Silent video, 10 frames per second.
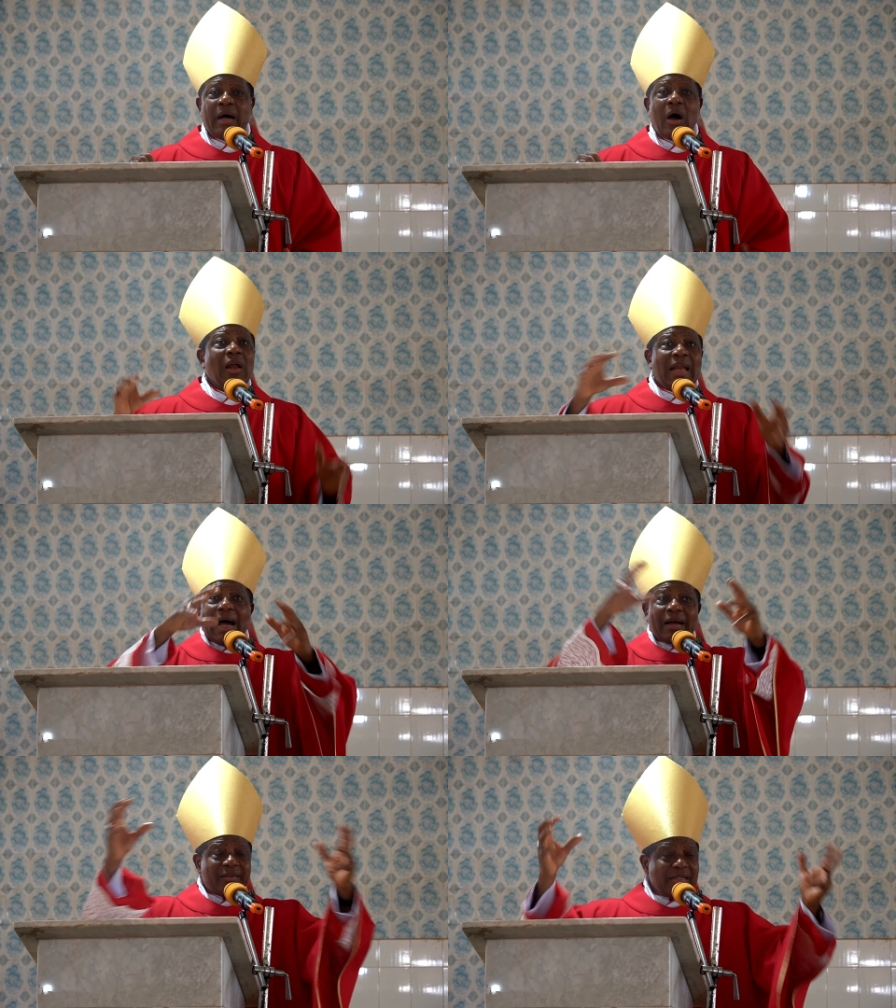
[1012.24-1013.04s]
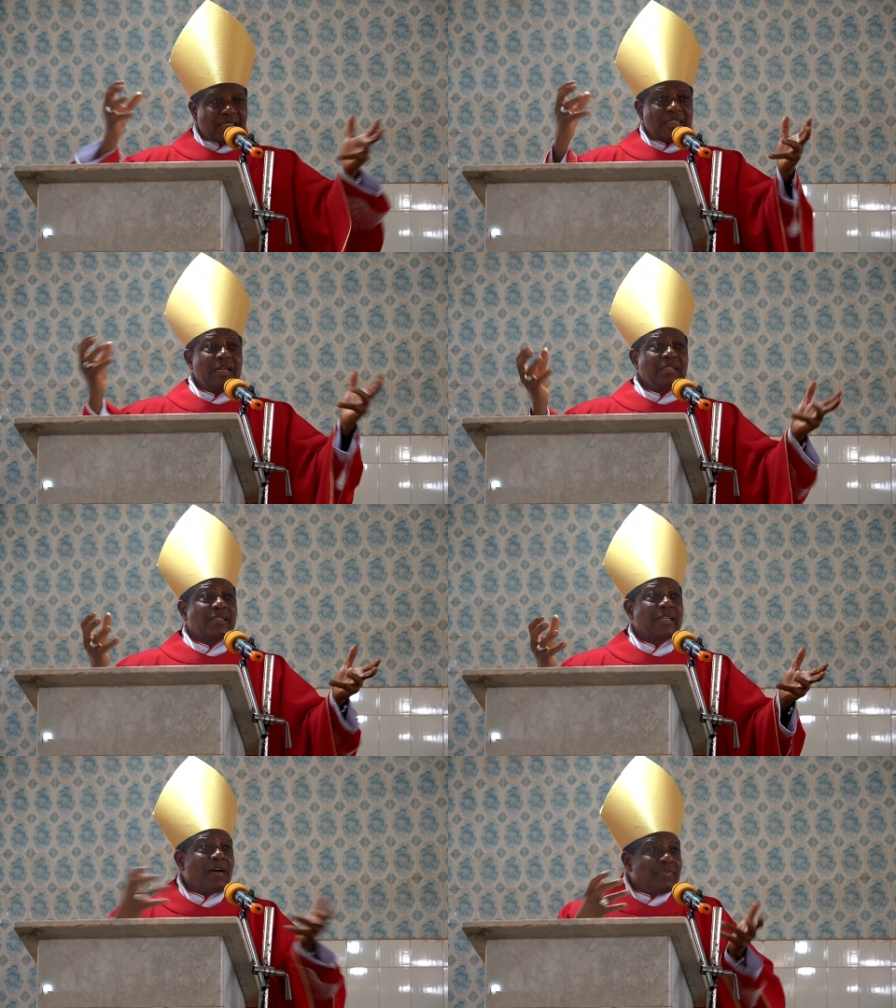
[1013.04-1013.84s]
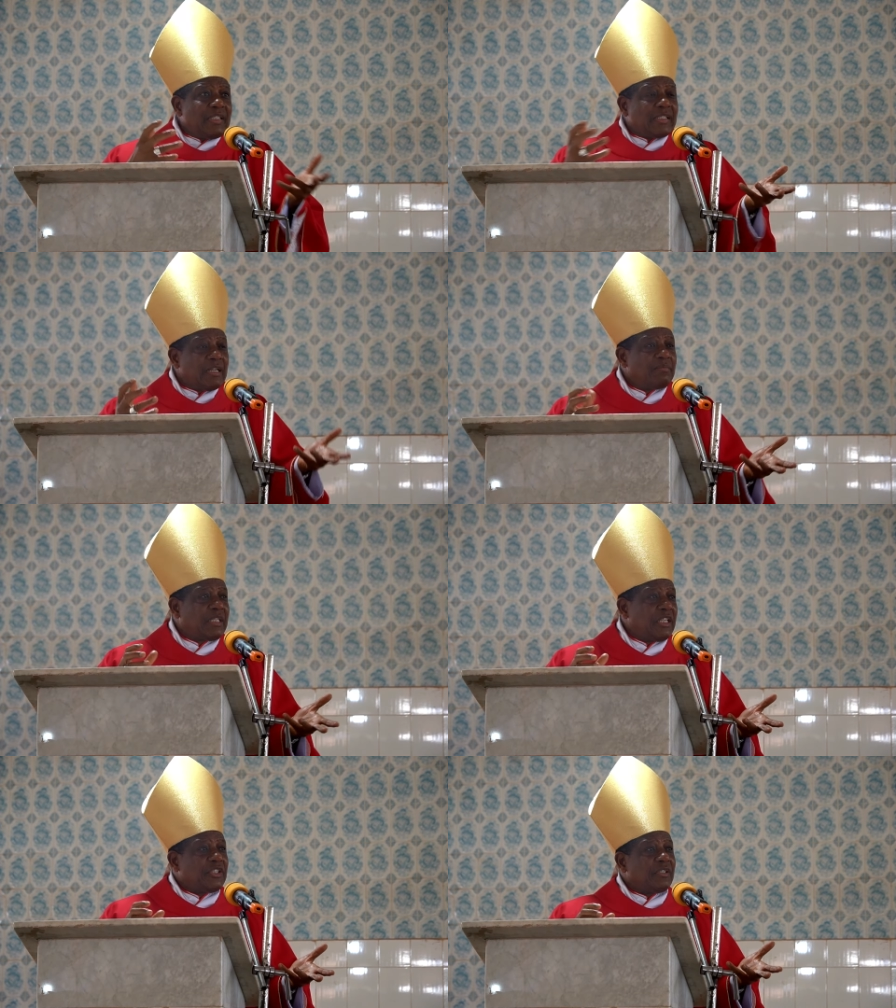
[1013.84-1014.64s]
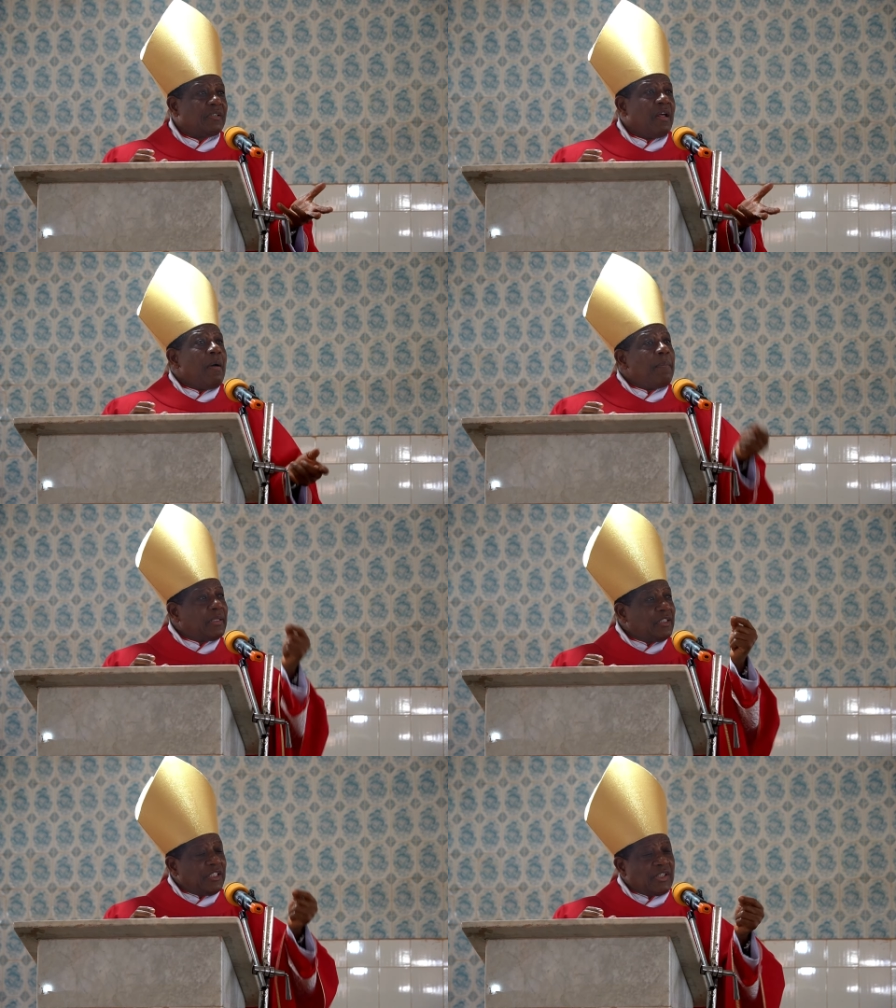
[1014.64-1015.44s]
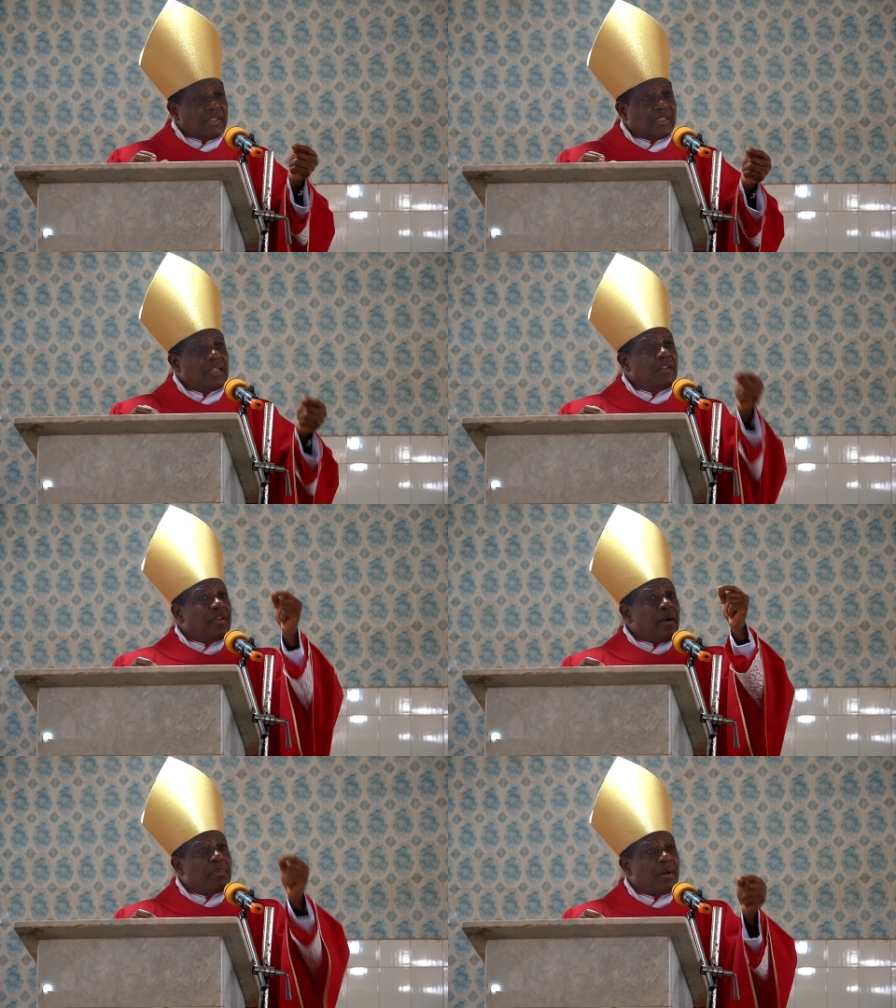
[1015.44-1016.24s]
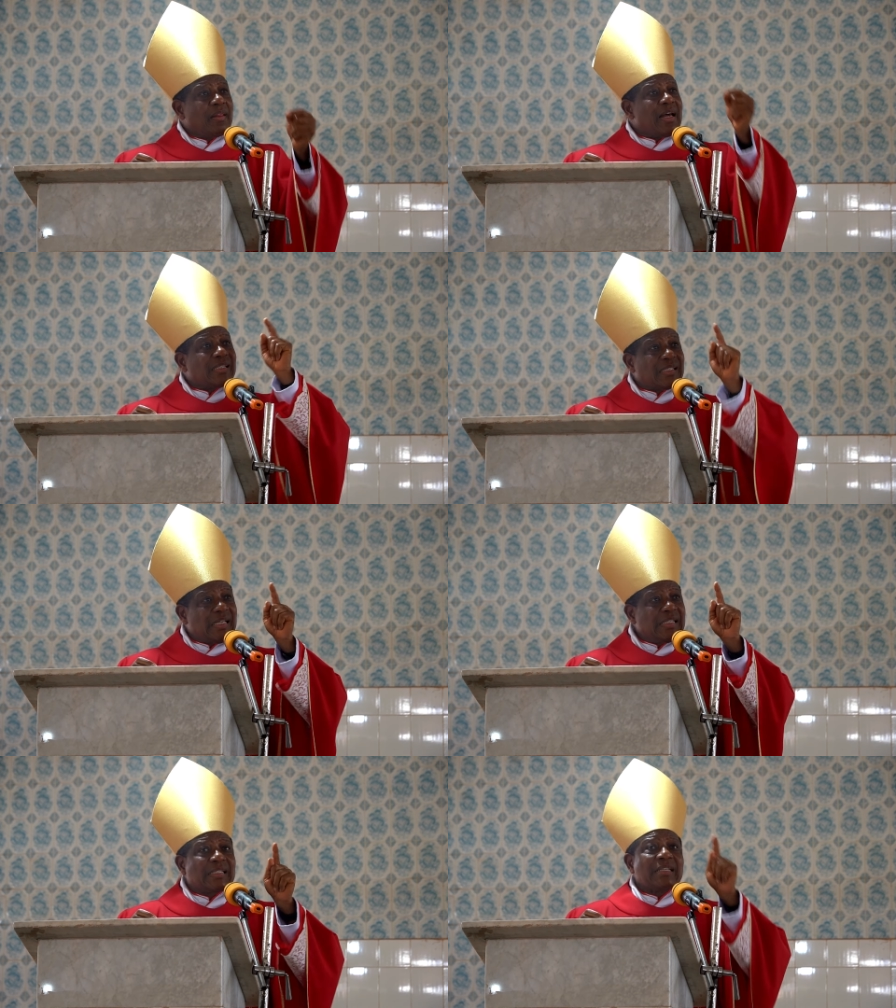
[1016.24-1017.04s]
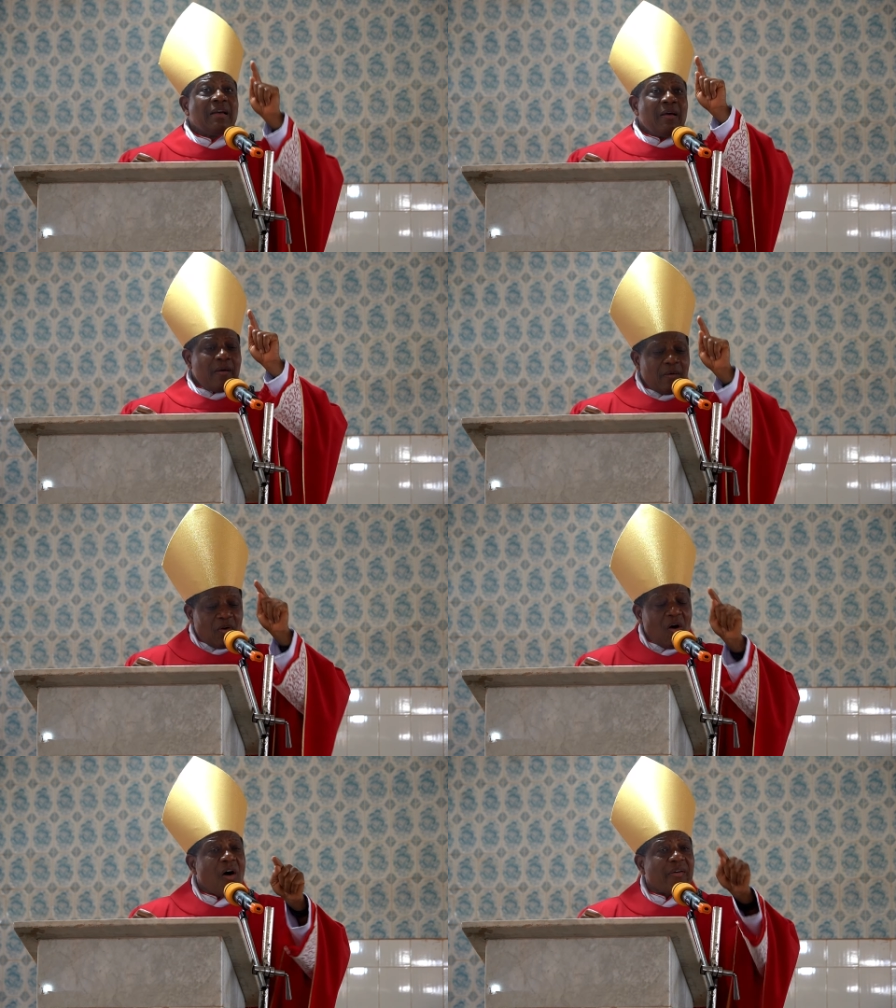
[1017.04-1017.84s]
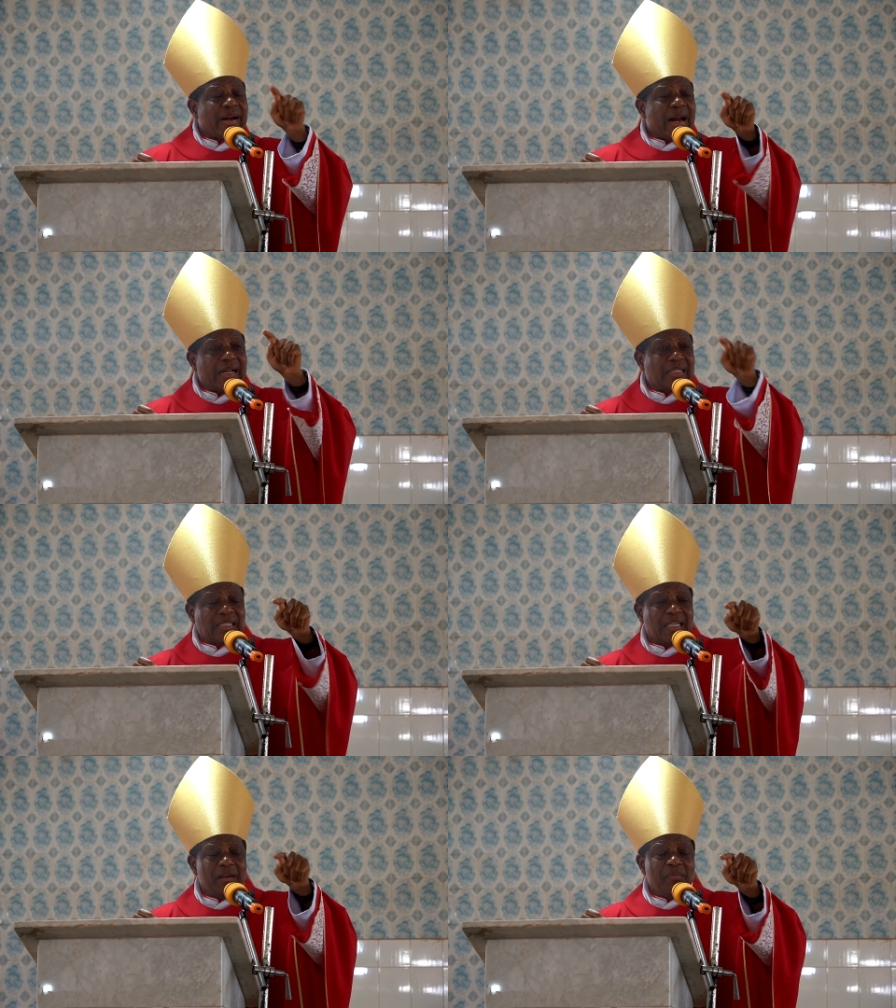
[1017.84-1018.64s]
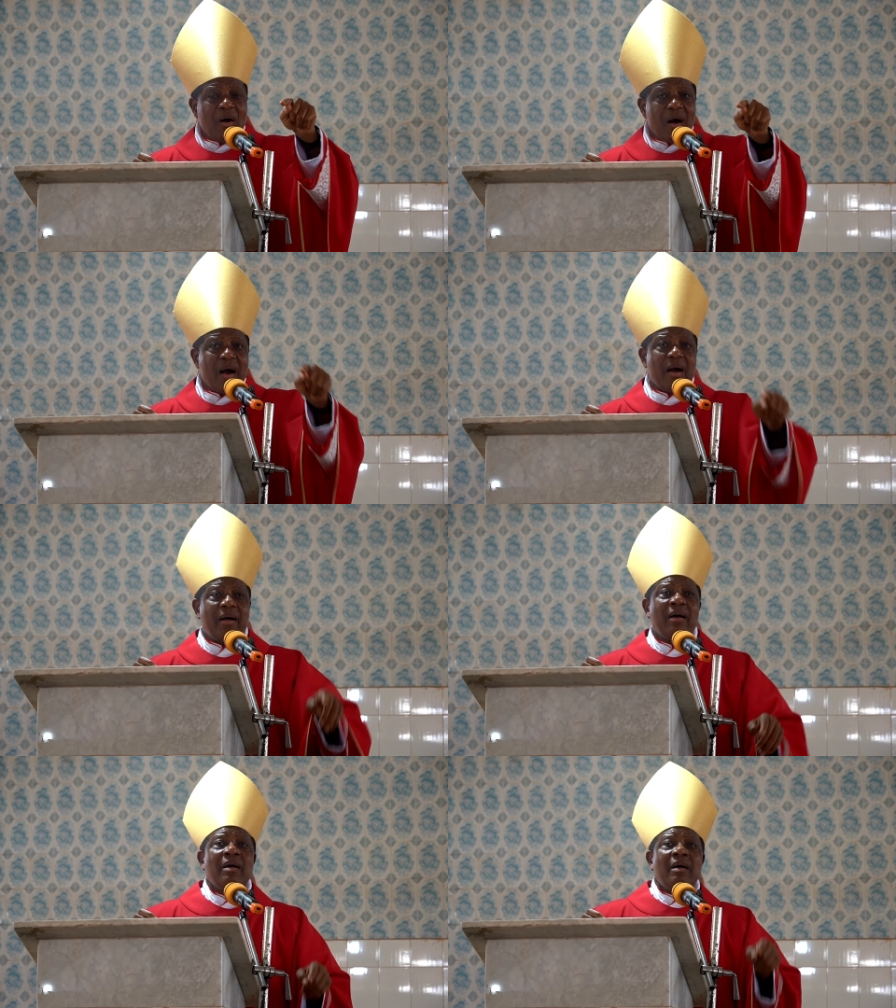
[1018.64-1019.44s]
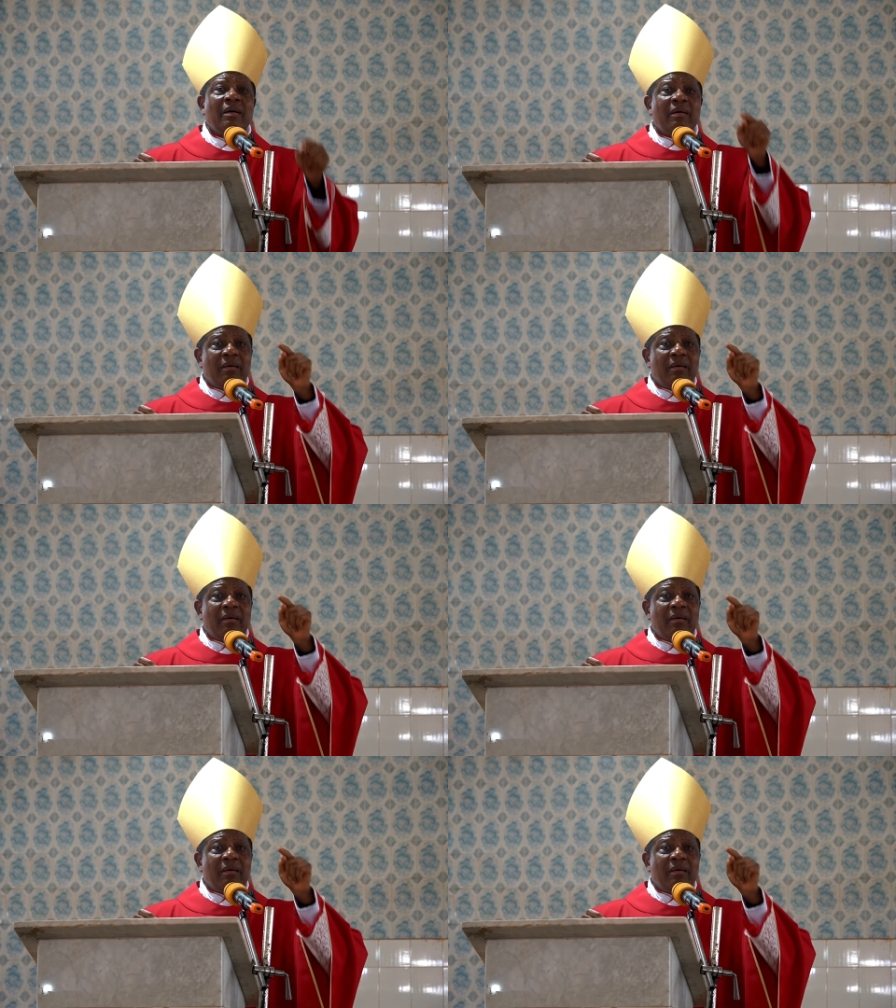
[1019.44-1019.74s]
All our Christians have this temptation. But Jesus says, if your brother sins, correct him or her.